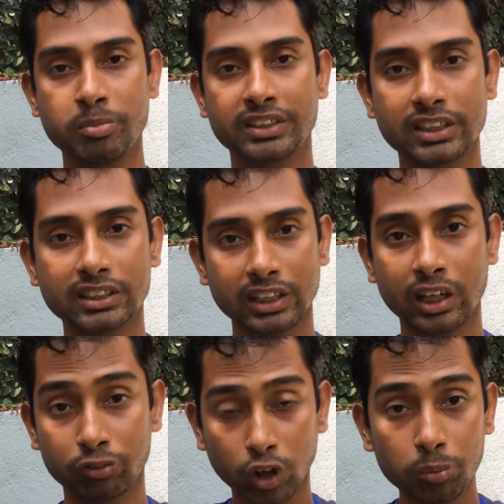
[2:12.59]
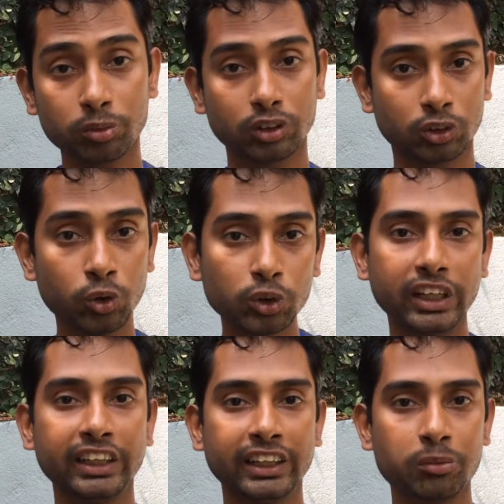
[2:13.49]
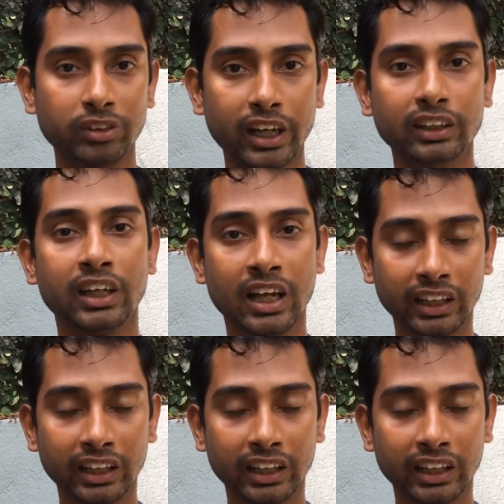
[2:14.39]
message and from through DTM that